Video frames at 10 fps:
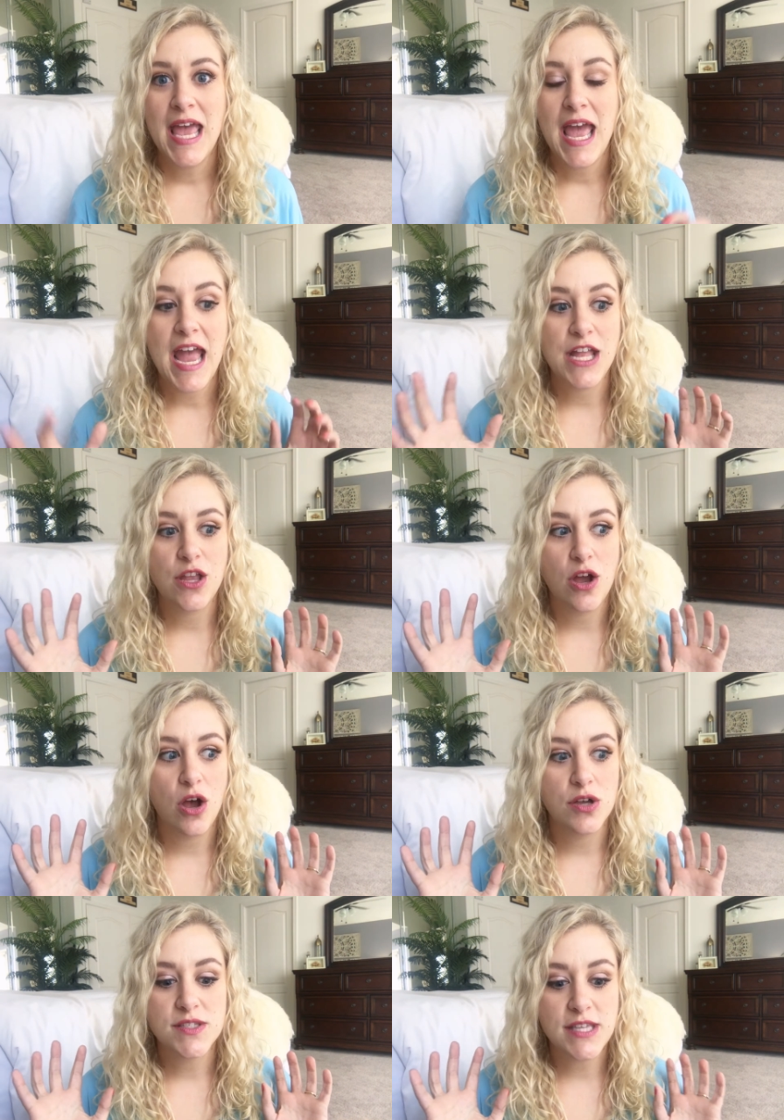and
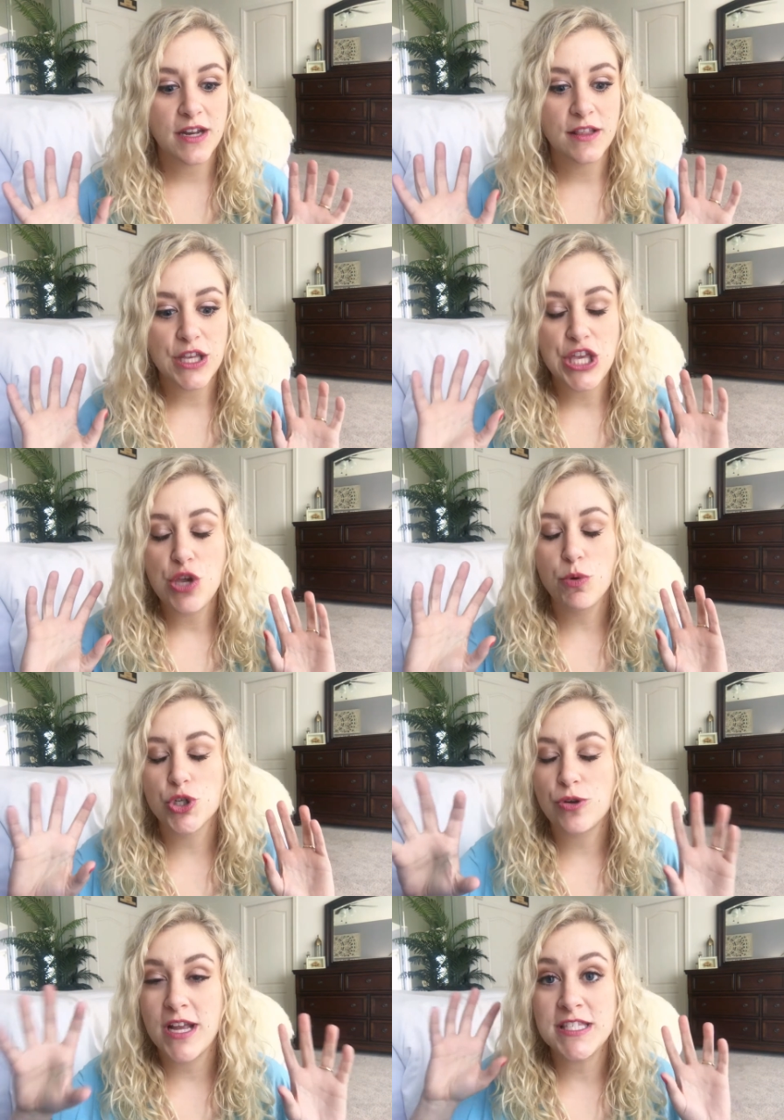suddenly you were
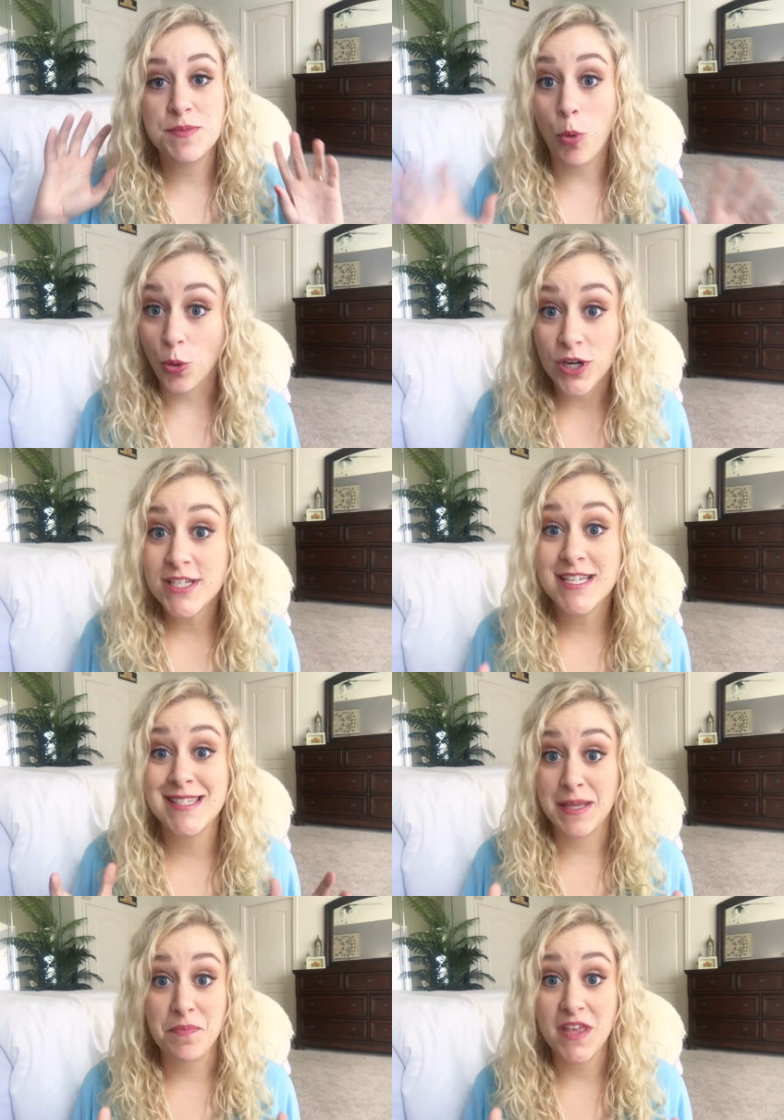transported to
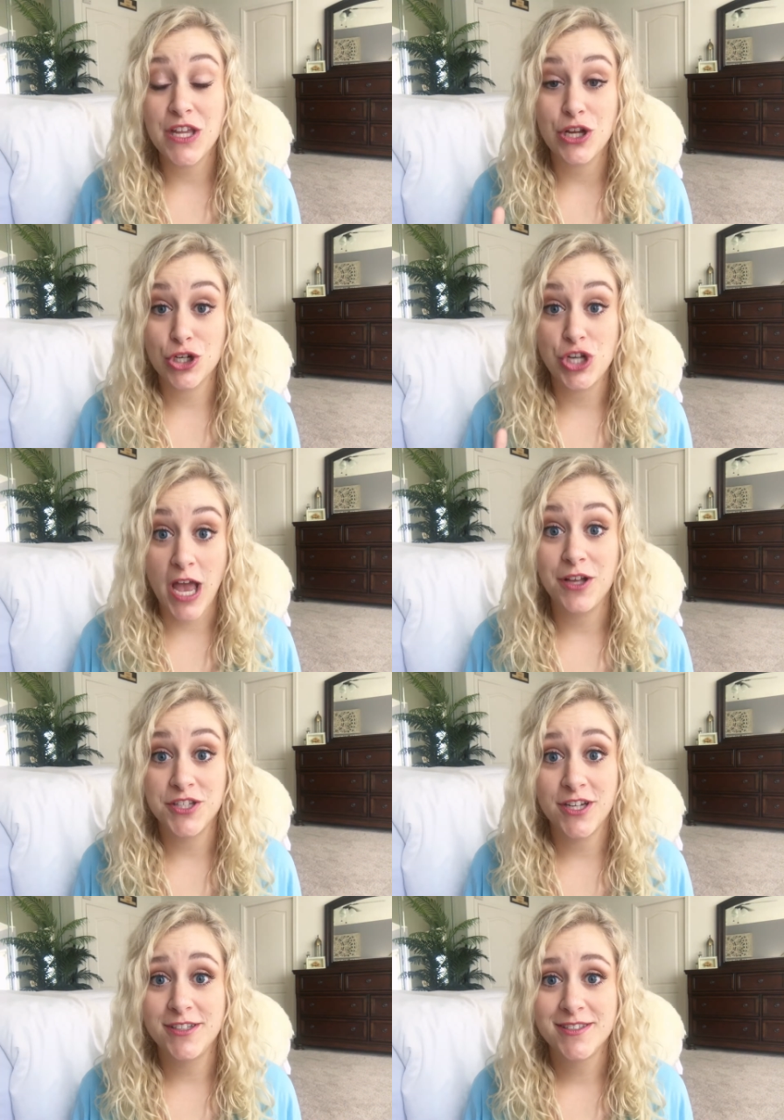something in your
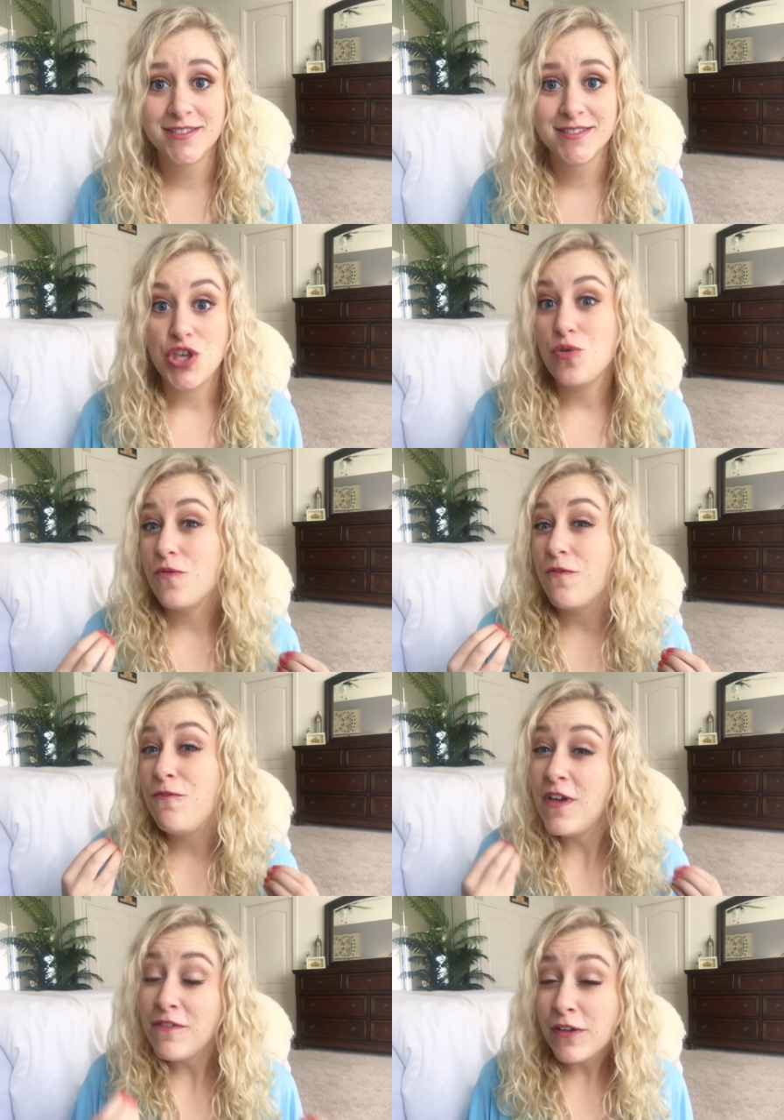childhood? You
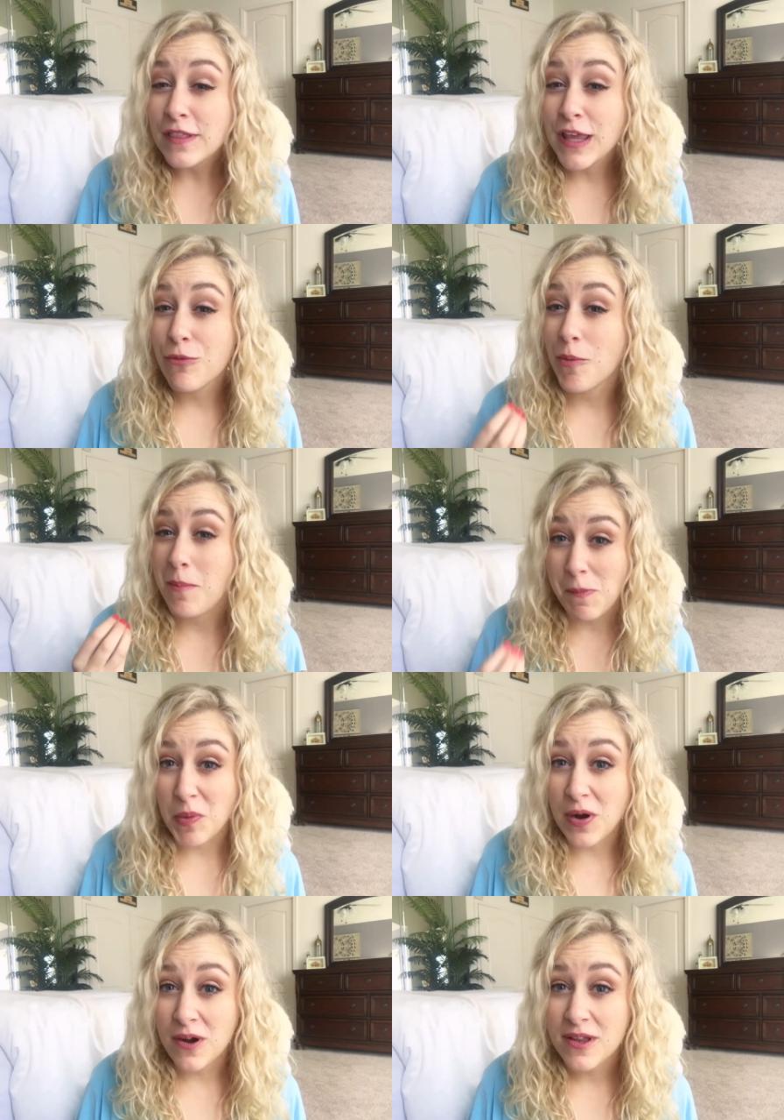vividly
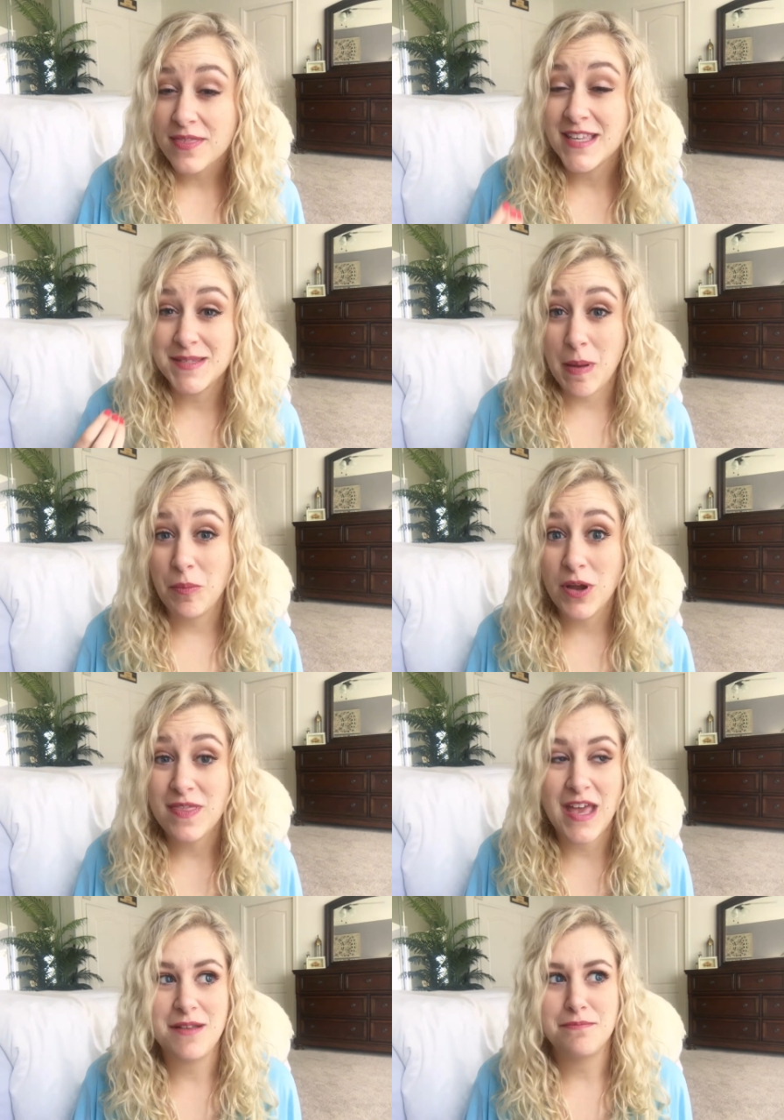remember this memory
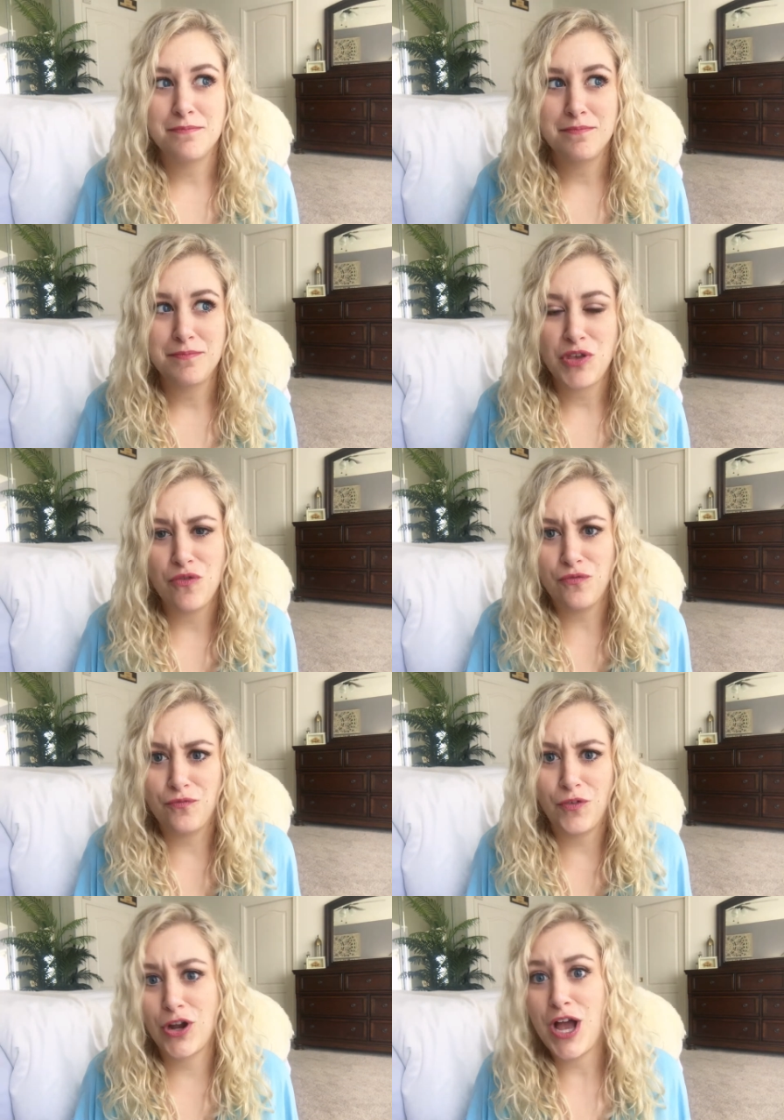that you
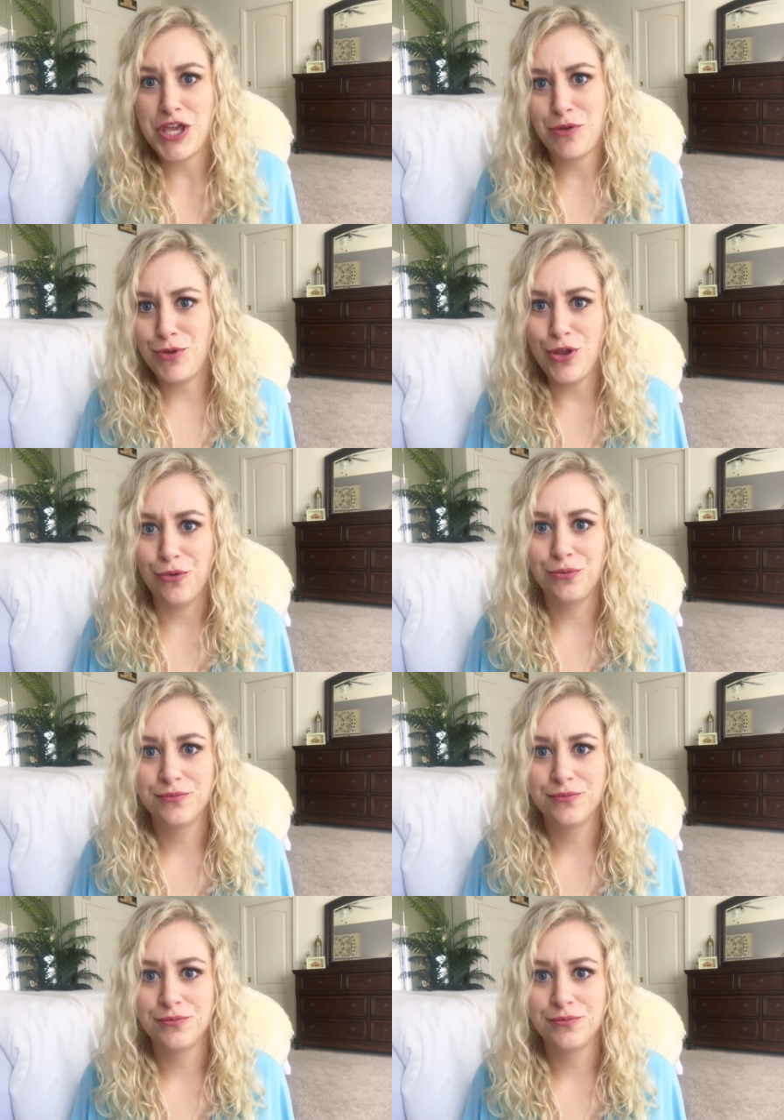forgot you knew.